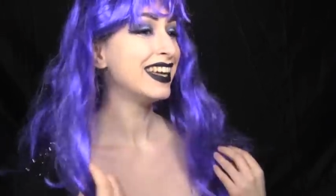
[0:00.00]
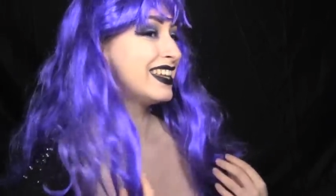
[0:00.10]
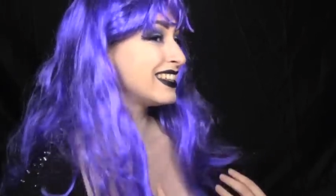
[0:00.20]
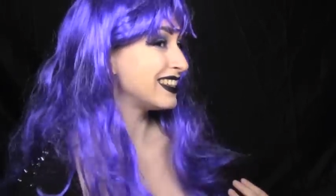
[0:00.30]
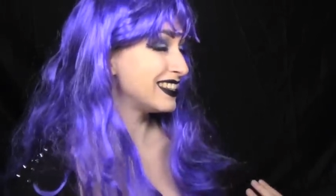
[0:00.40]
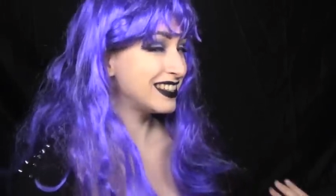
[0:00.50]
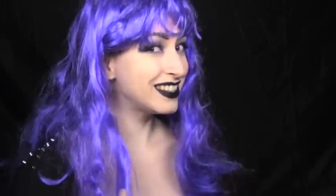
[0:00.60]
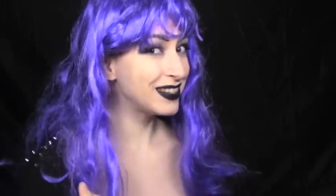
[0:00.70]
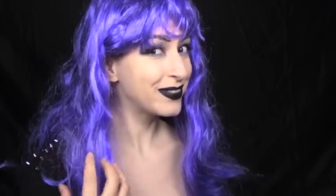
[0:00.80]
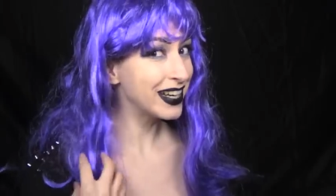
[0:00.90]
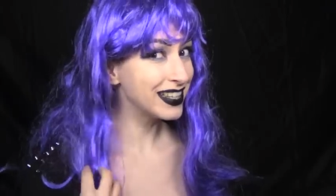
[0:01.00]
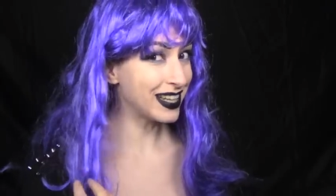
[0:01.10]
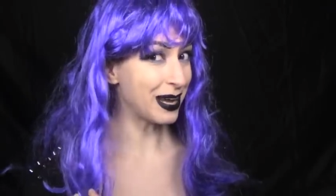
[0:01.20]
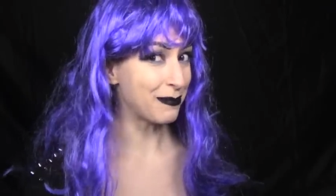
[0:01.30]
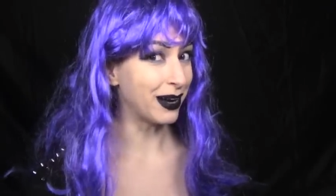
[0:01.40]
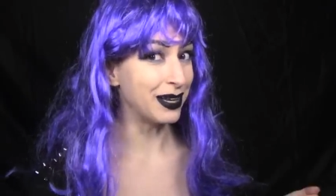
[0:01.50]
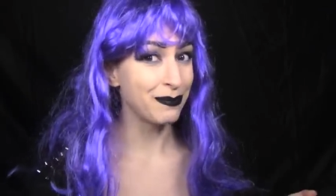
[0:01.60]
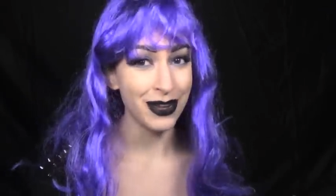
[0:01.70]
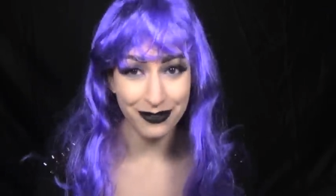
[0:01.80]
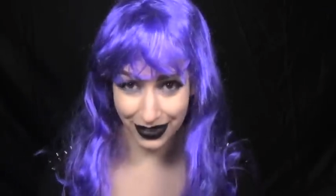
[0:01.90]
this is the wig that I bought,
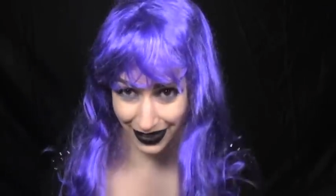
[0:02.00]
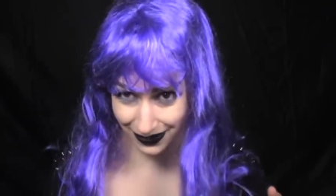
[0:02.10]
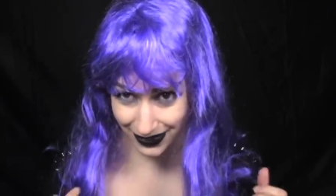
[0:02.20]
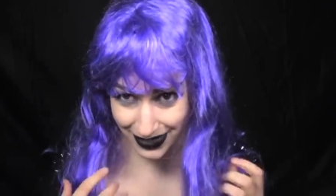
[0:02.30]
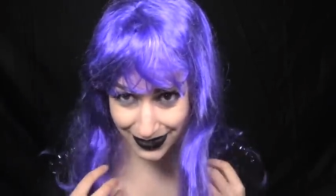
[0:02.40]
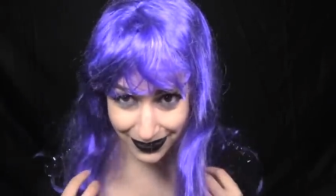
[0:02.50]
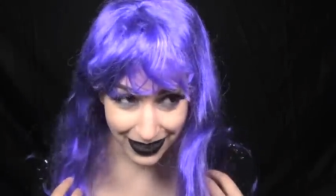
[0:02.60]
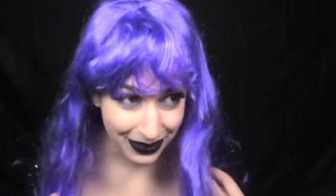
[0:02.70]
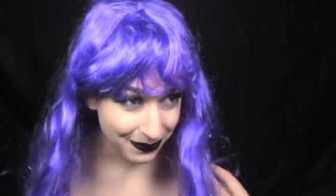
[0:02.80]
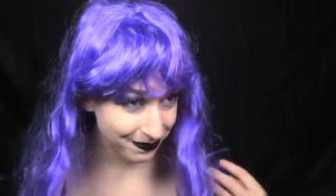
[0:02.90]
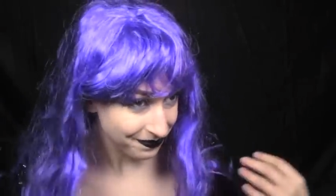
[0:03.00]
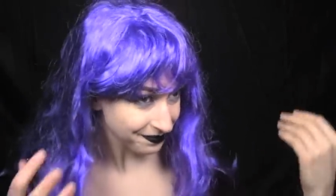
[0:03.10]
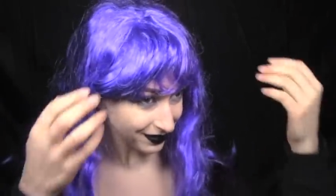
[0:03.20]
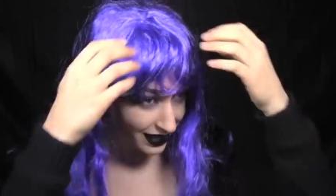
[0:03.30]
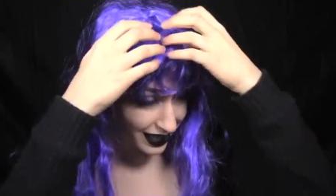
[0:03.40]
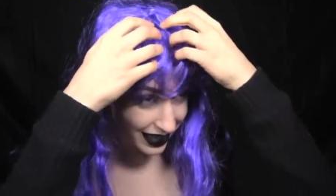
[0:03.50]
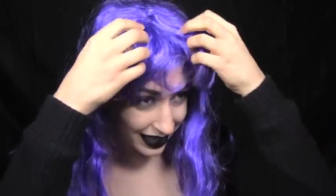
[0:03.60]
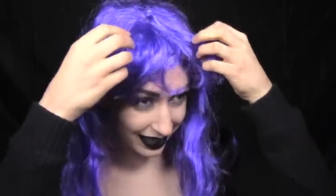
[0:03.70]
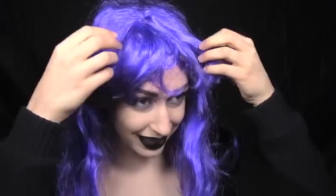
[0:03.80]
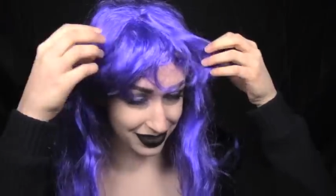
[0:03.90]
my very first one.
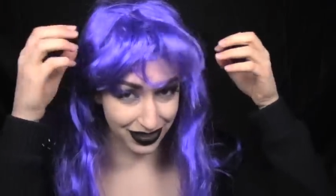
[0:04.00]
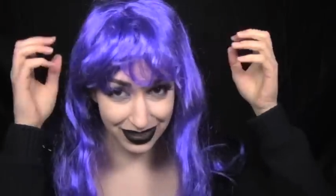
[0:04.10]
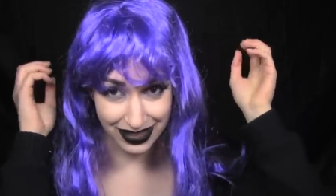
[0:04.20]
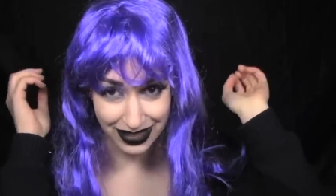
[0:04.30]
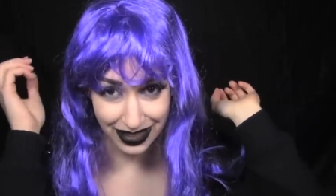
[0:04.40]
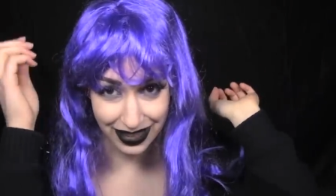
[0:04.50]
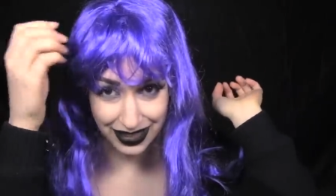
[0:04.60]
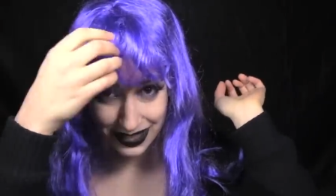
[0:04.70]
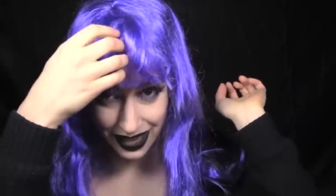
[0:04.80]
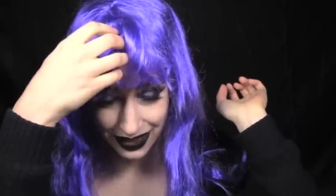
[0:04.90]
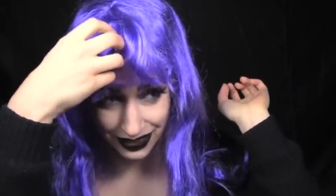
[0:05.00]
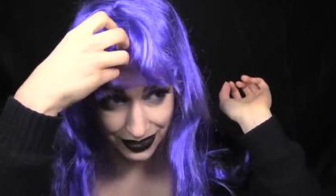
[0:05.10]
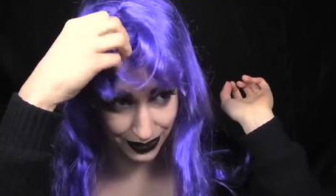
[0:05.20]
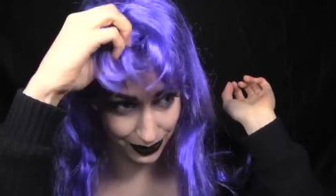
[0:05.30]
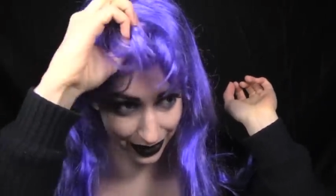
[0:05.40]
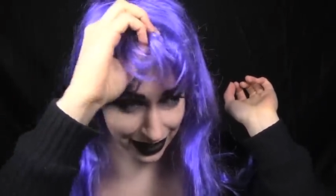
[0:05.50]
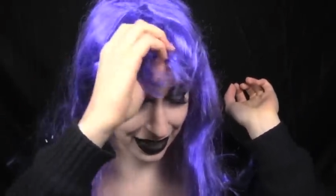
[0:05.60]
And as you can see, it's gone through quite a